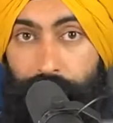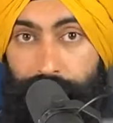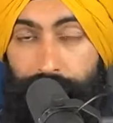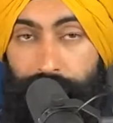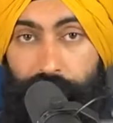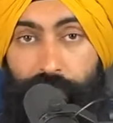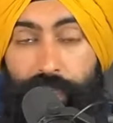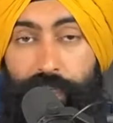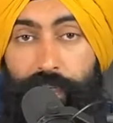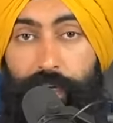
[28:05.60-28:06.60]

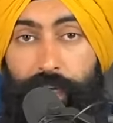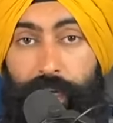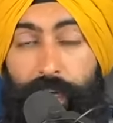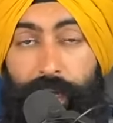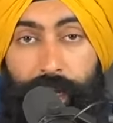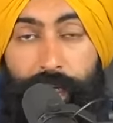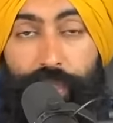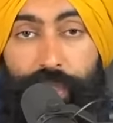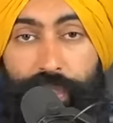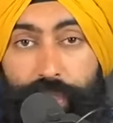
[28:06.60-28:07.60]
inflation,
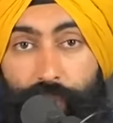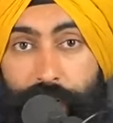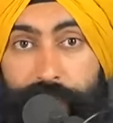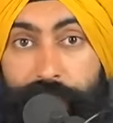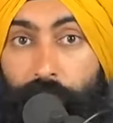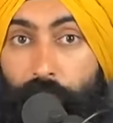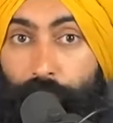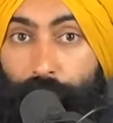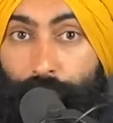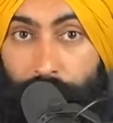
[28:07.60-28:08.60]
interest rates
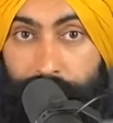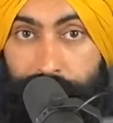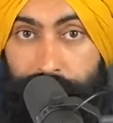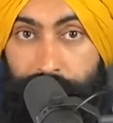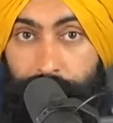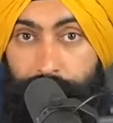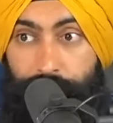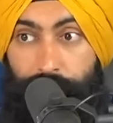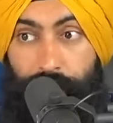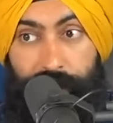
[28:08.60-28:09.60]
are rising,
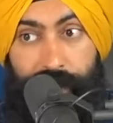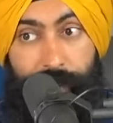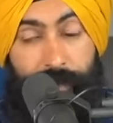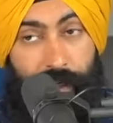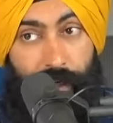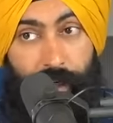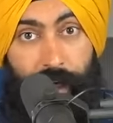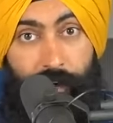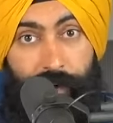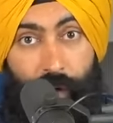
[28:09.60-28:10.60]
and it seems like they're going
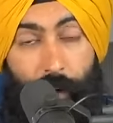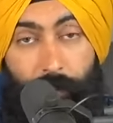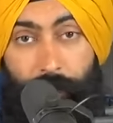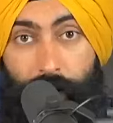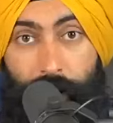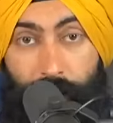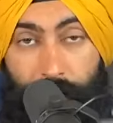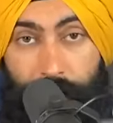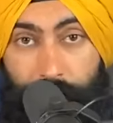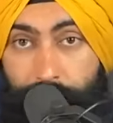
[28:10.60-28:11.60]
to have to go up
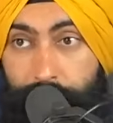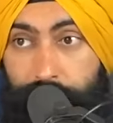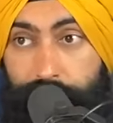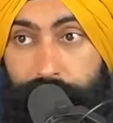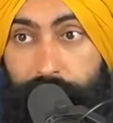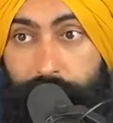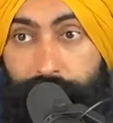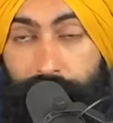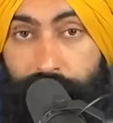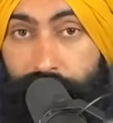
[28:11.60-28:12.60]
higher because
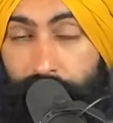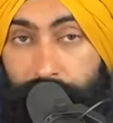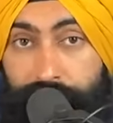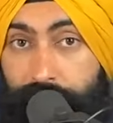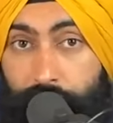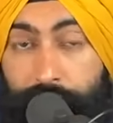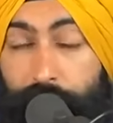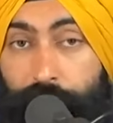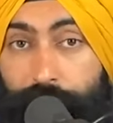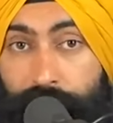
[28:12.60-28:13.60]
inflation hasn't come
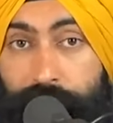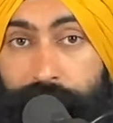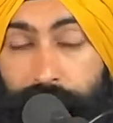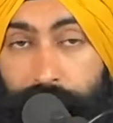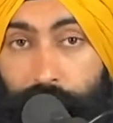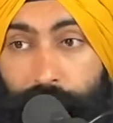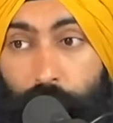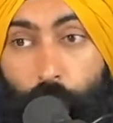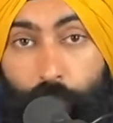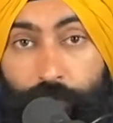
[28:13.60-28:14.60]
down fast enough
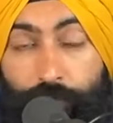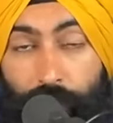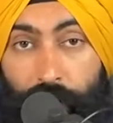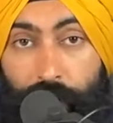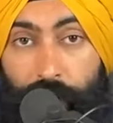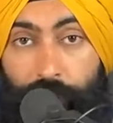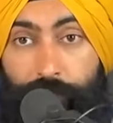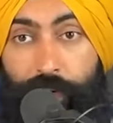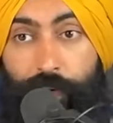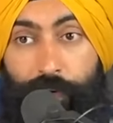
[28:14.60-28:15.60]
or far
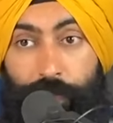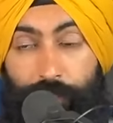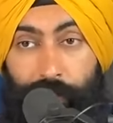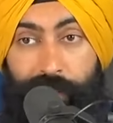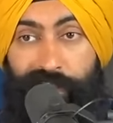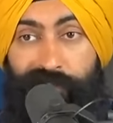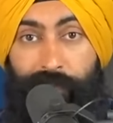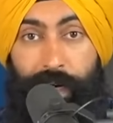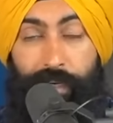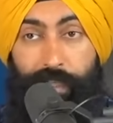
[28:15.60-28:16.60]
enough for the Federal Reserve
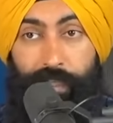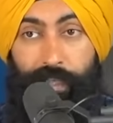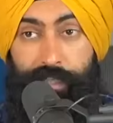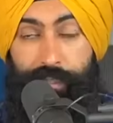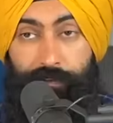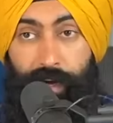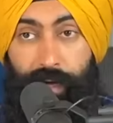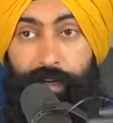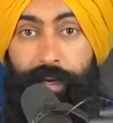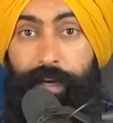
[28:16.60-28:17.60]
Bank to
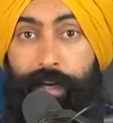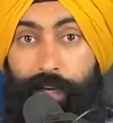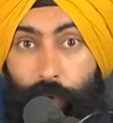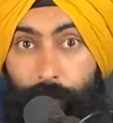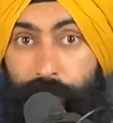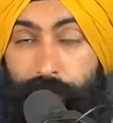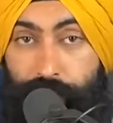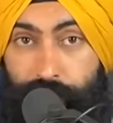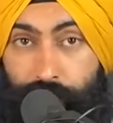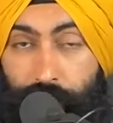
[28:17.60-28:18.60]
justify no more
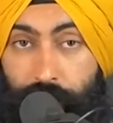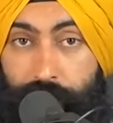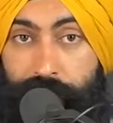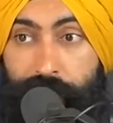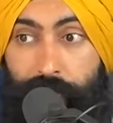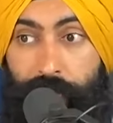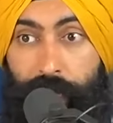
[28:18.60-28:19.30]
interest rate hikes.